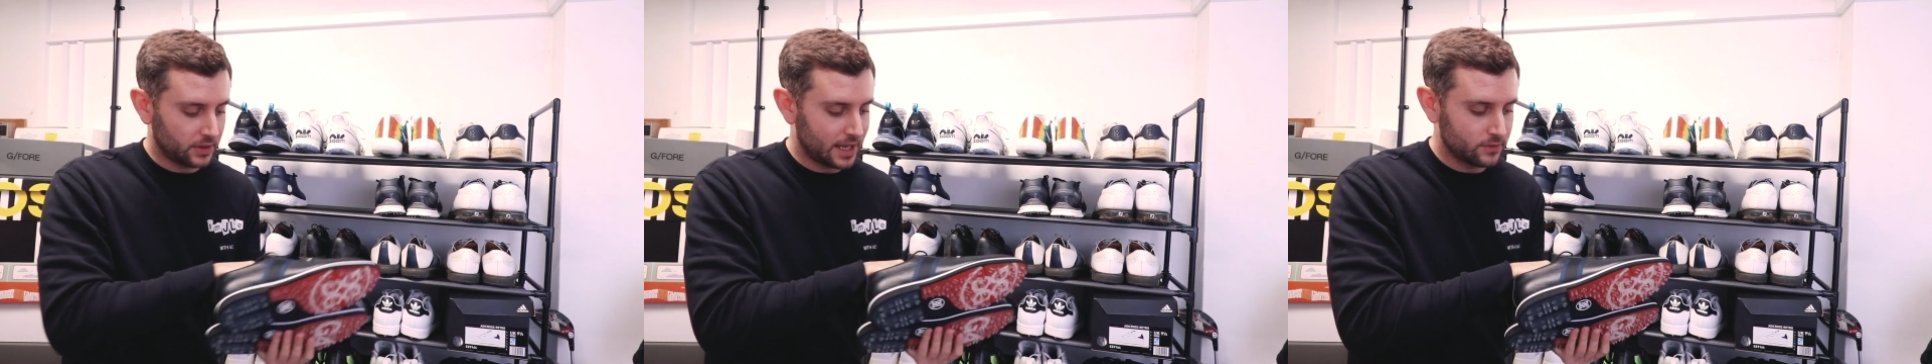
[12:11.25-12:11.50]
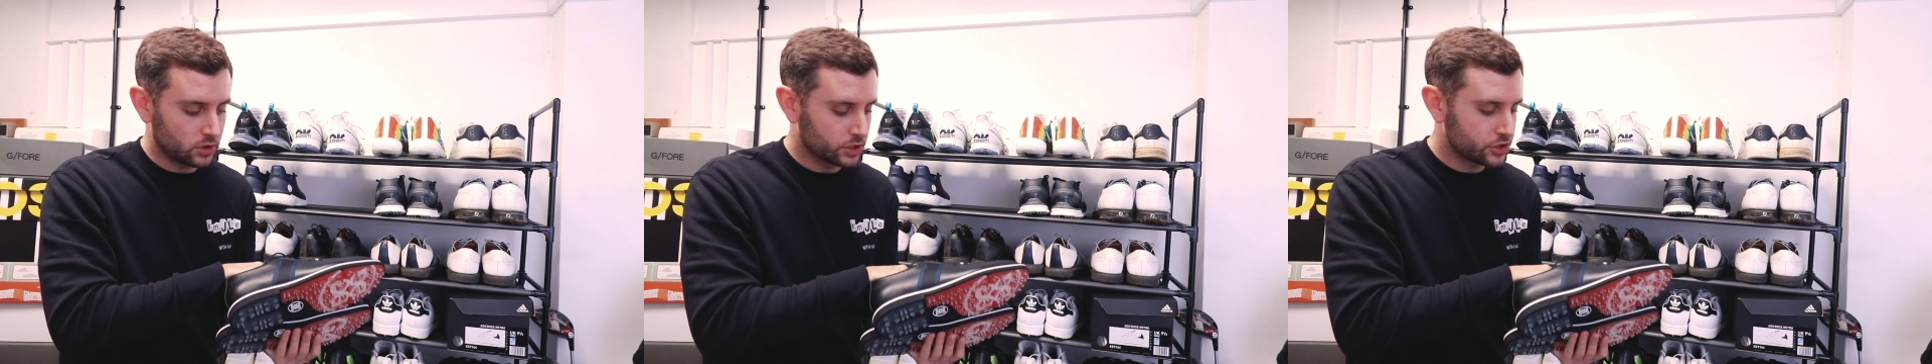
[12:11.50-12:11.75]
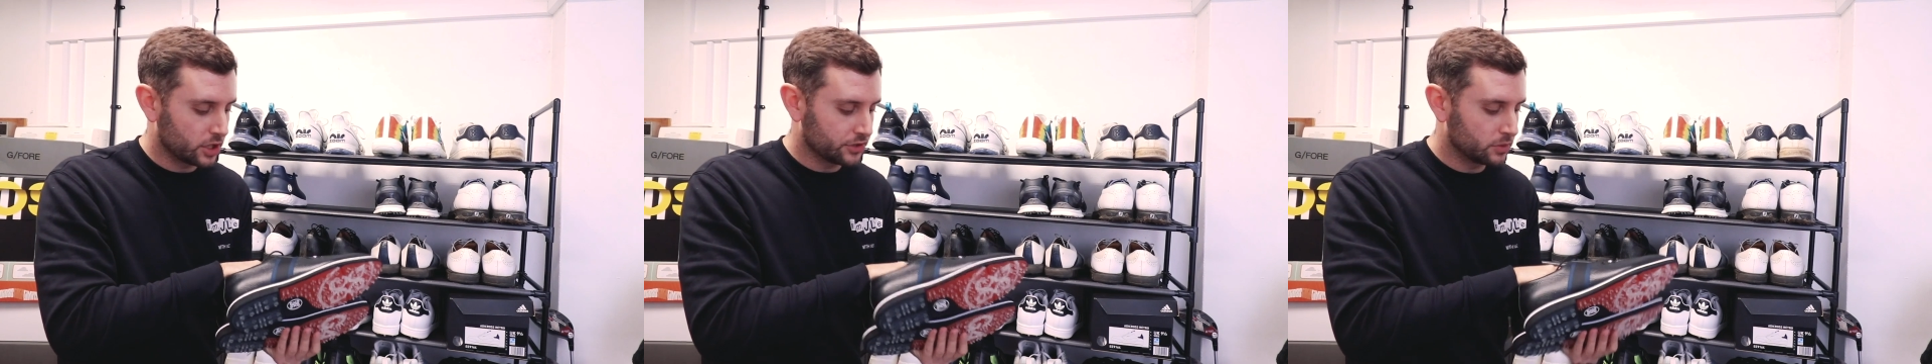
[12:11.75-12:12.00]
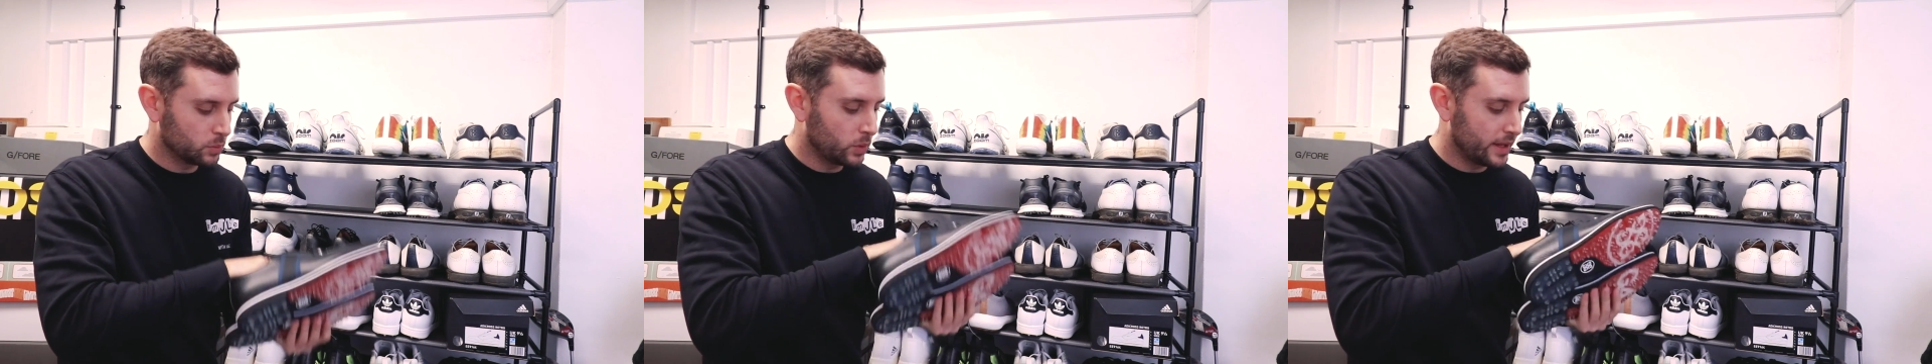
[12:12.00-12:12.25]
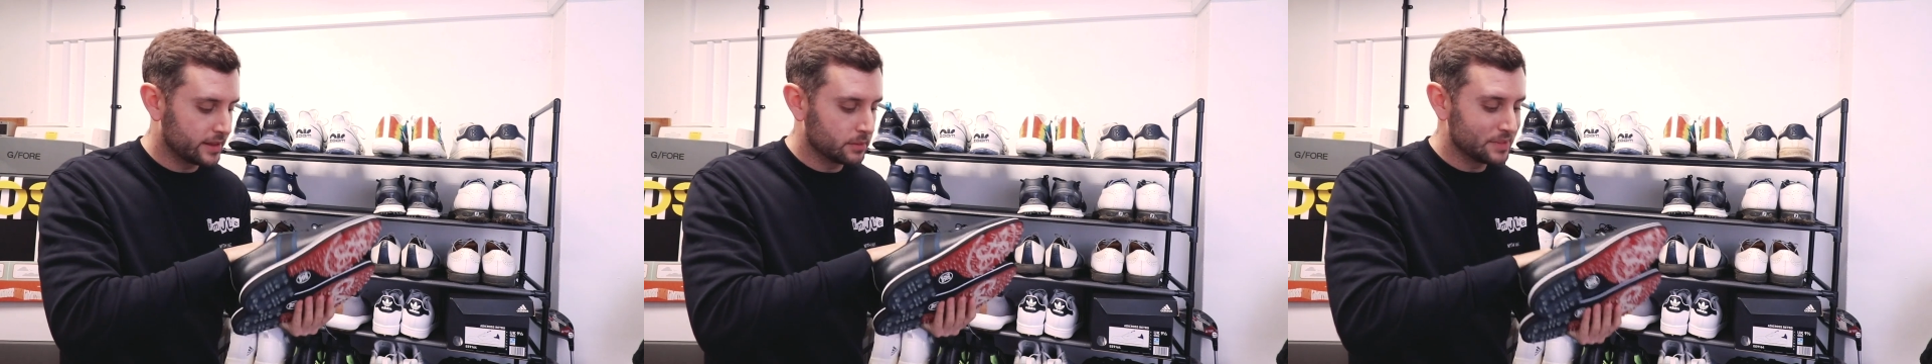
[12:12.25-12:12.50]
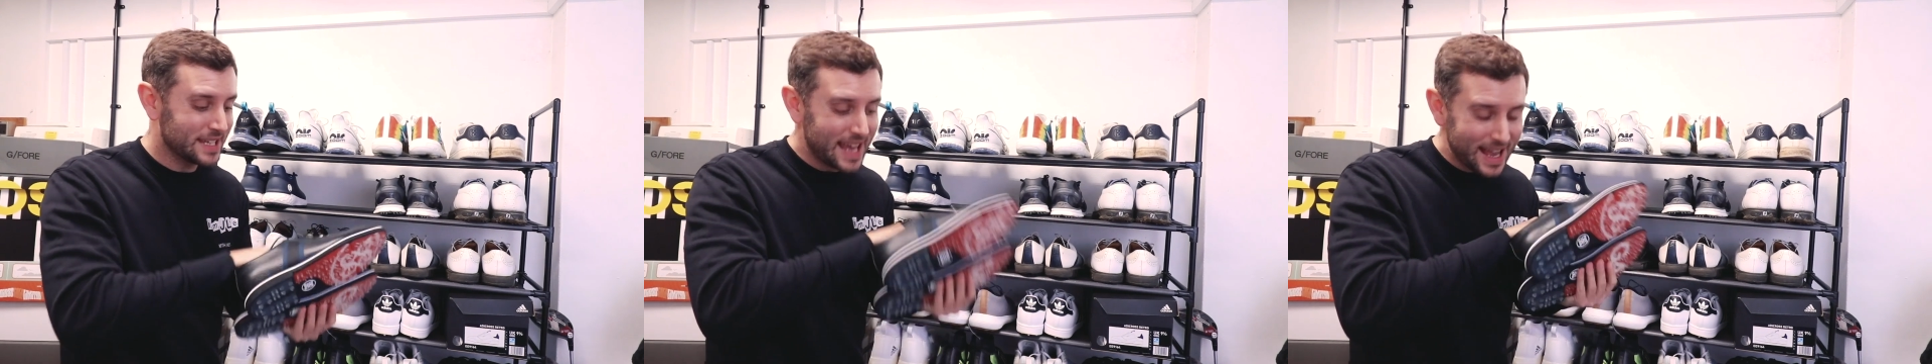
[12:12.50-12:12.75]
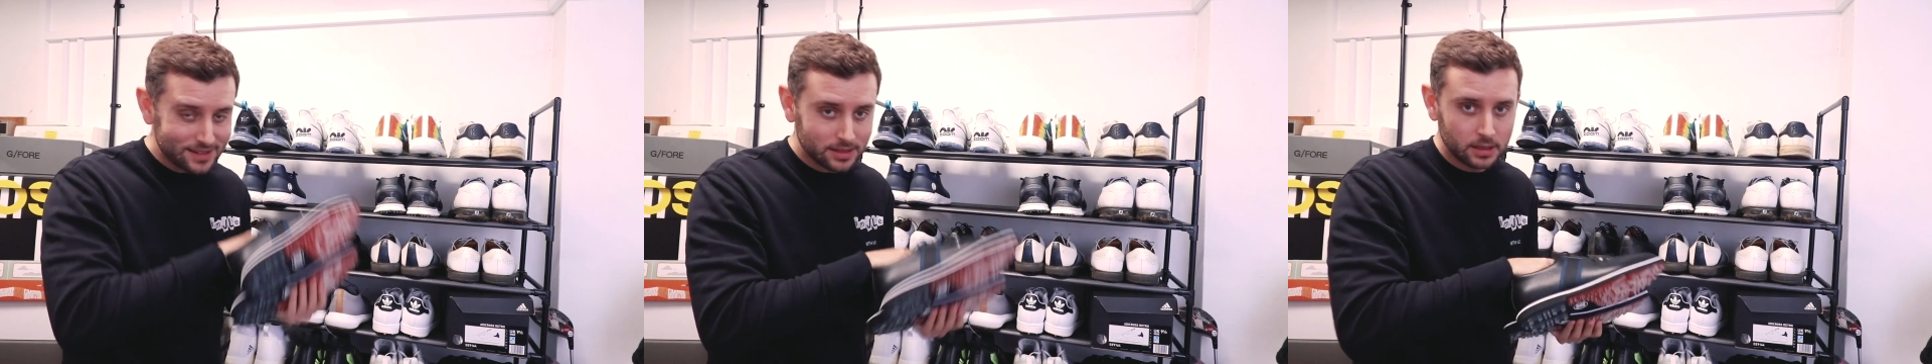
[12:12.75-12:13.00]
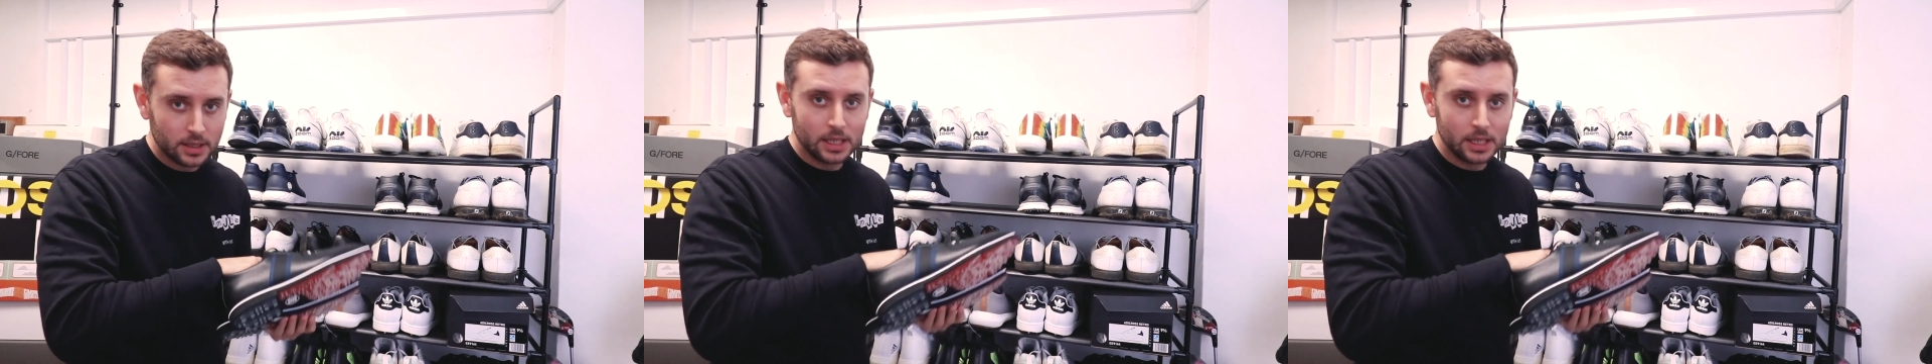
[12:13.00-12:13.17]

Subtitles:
Haven't got a chance to wear them yet.